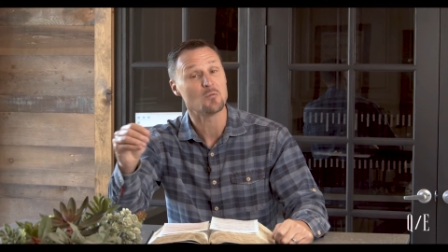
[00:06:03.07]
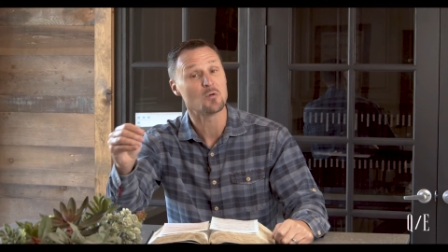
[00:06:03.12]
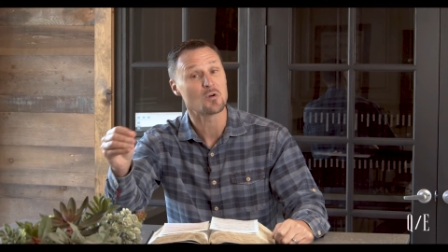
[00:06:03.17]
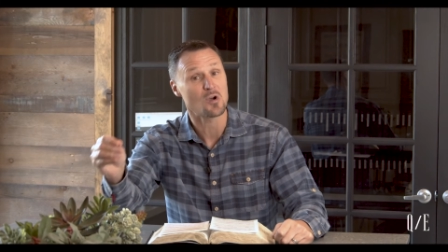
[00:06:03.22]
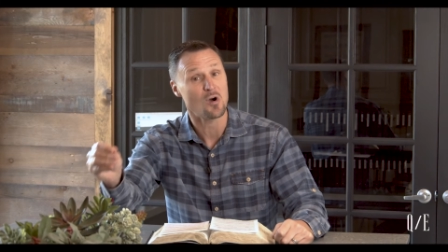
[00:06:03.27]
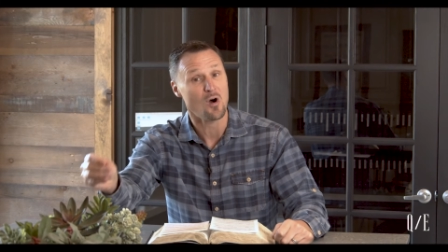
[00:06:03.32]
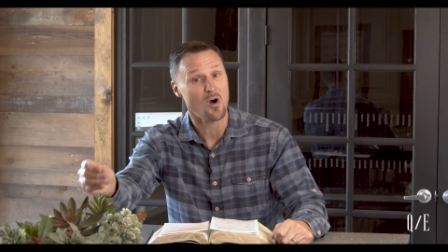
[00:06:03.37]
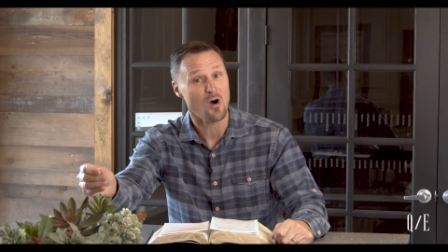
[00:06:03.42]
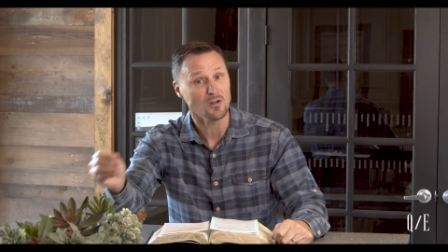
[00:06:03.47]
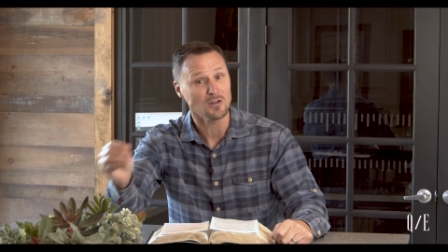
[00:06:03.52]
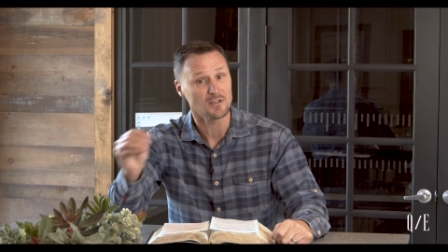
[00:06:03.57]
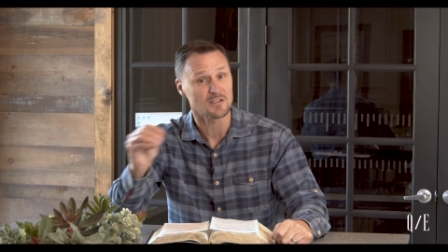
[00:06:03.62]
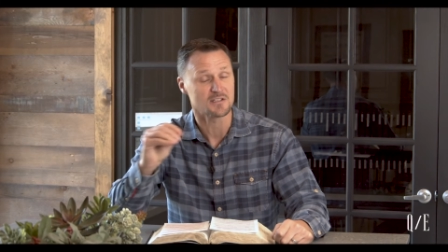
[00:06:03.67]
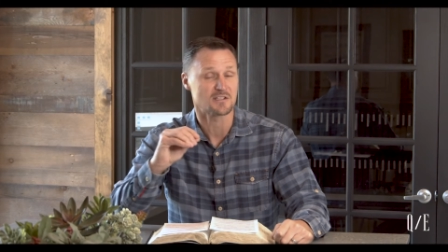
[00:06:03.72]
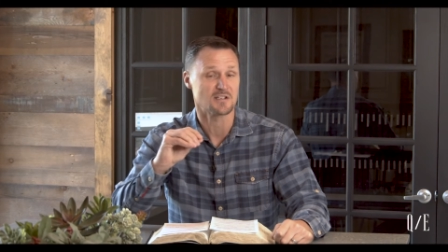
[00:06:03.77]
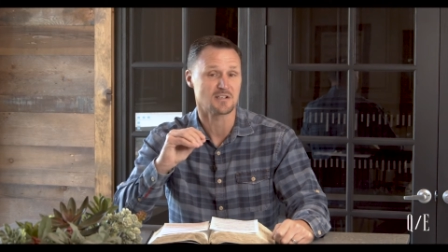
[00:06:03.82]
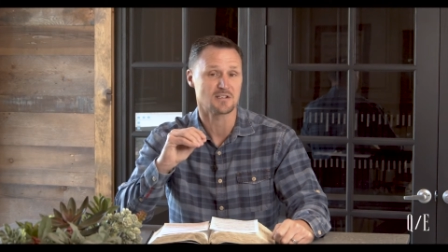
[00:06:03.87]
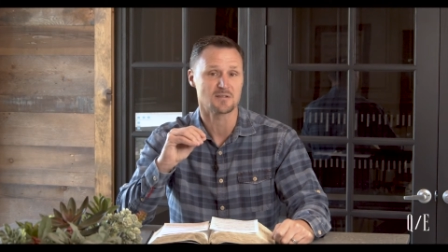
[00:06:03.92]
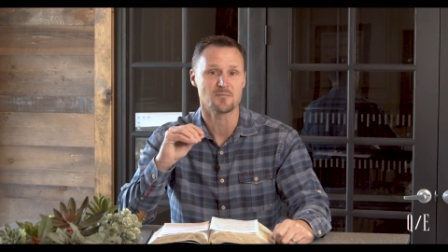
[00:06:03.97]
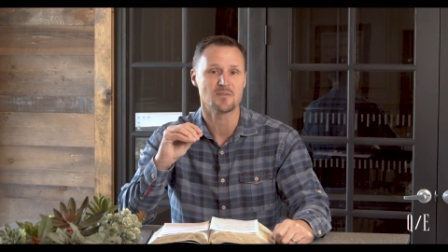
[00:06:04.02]
will call us
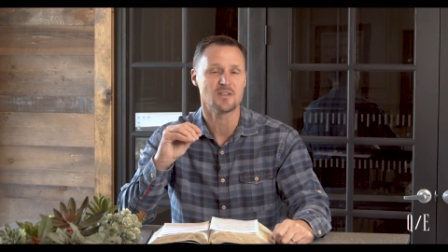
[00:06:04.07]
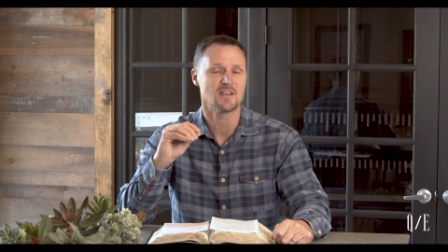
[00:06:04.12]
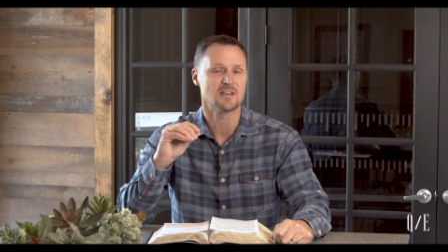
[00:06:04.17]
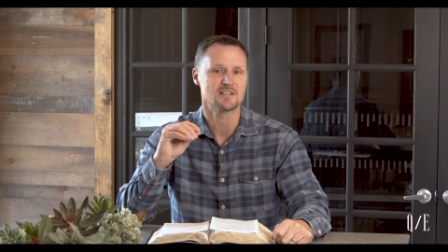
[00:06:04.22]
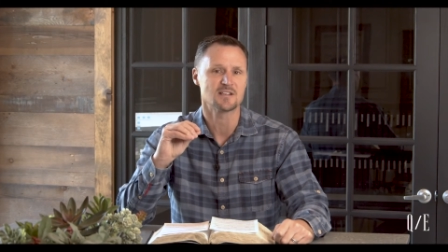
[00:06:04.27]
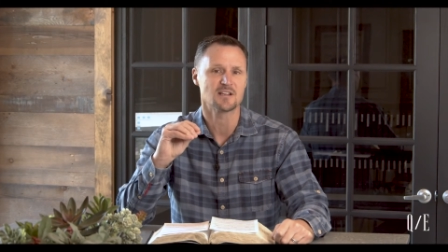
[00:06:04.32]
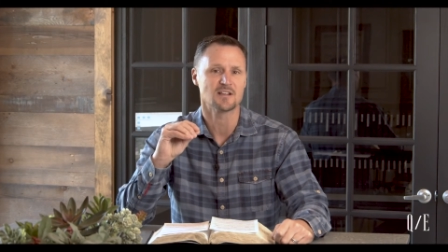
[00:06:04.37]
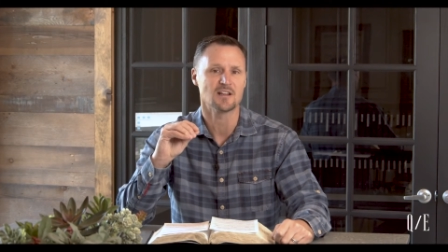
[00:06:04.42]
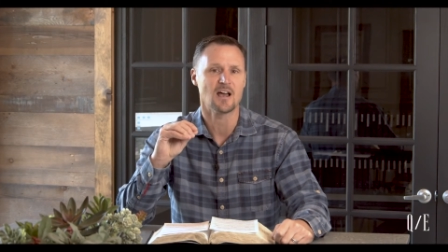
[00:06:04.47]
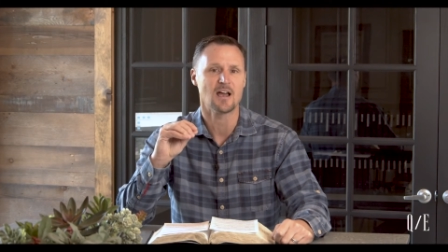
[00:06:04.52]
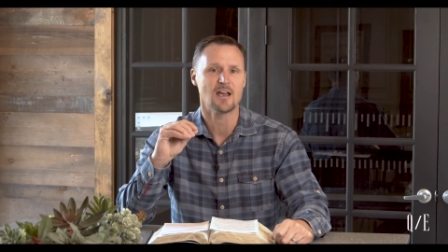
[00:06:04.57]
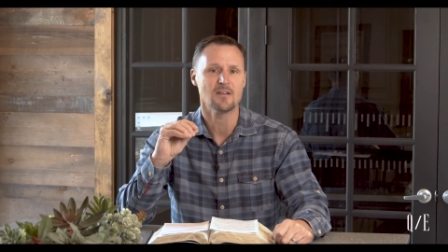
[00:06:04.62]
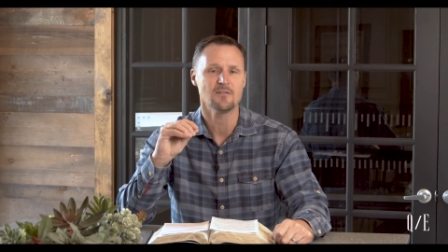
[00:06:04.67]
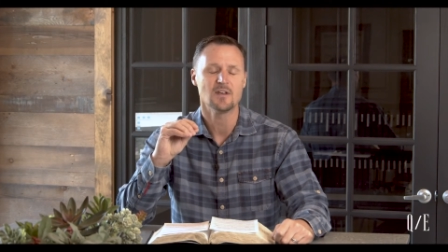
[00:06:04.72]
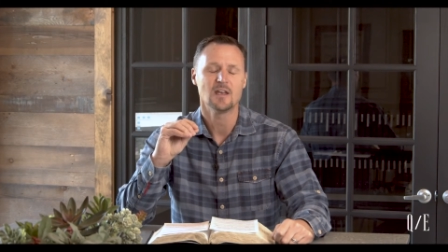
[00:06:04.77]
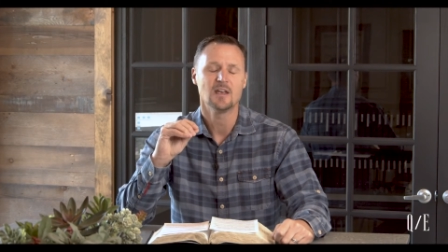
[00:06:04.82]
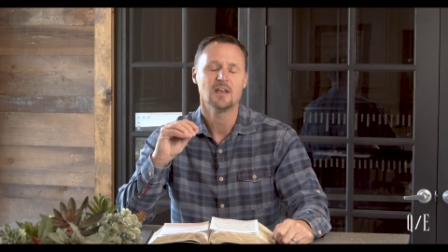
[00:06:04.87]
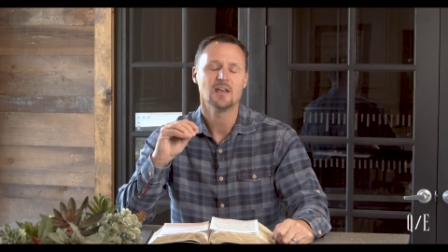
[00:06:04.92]
to some things in life.